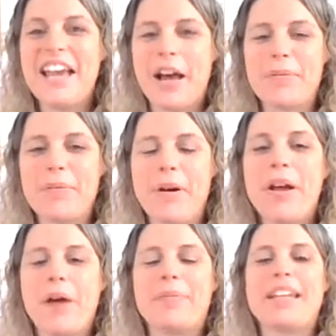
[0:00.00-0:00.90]

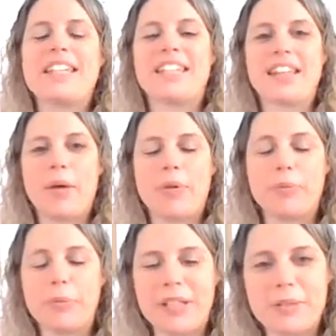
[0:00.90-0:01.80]
I'll be needing that
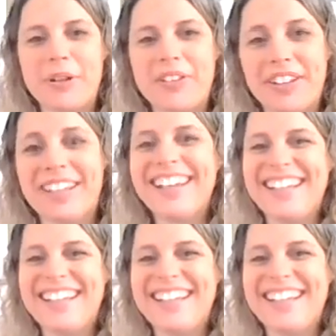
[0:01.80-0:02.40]
probably as well then.